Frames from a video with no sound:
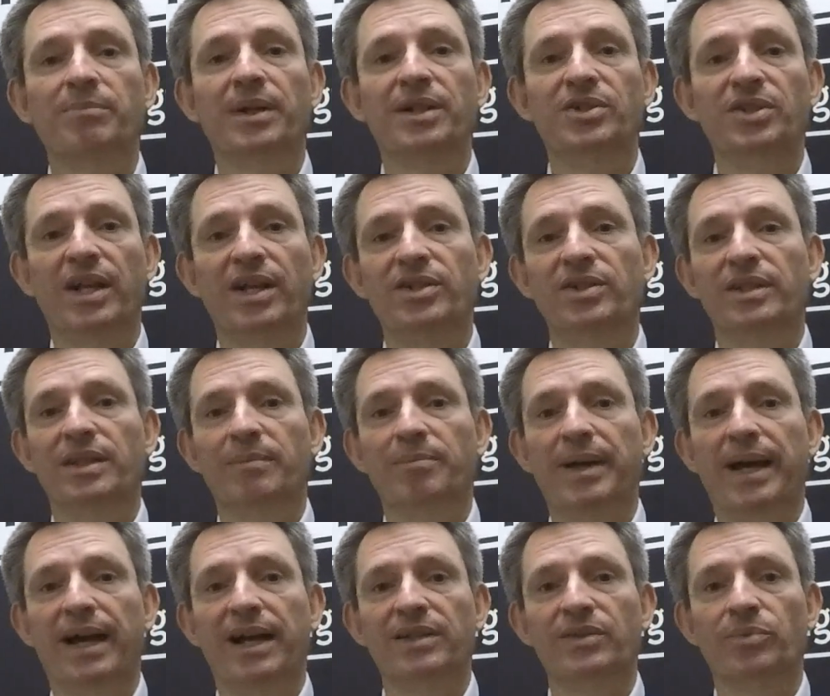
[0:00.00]
by changing the
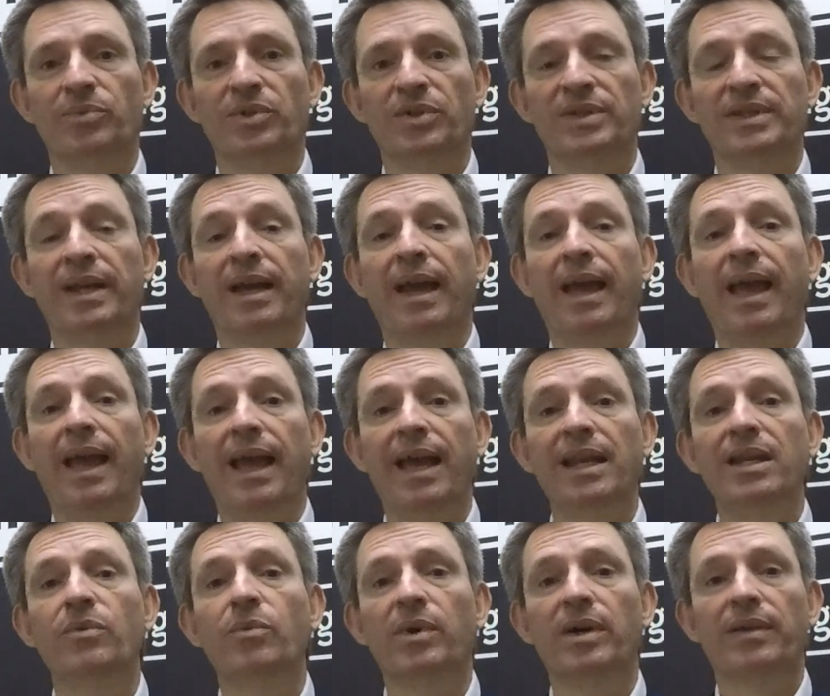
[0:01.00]
passwords
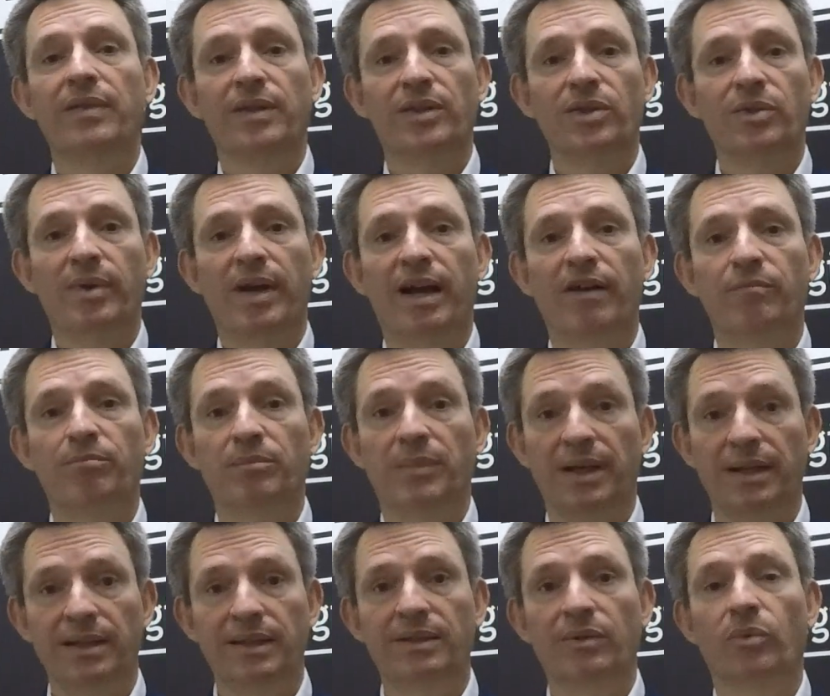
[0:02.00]
anywhere that you have
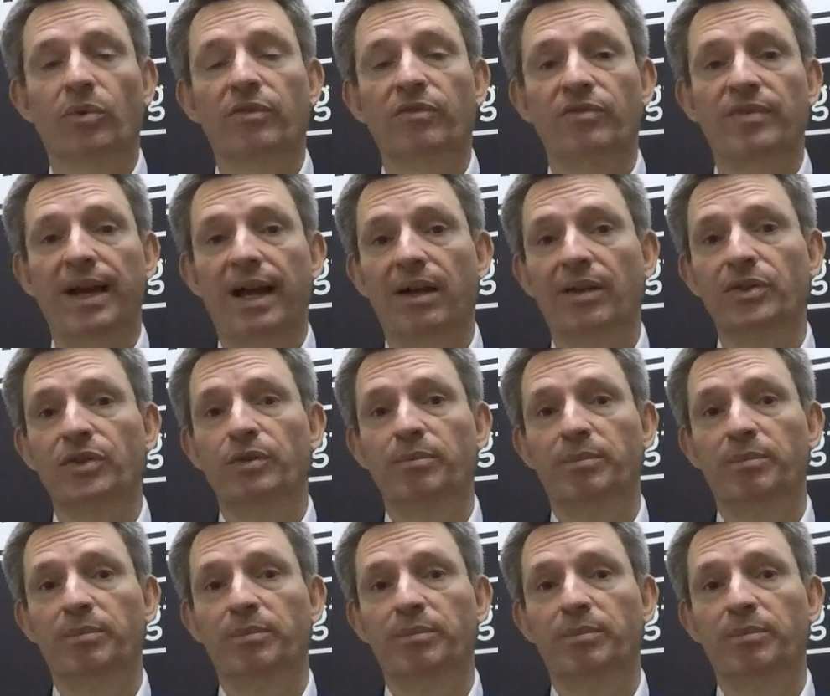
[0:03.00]
money or value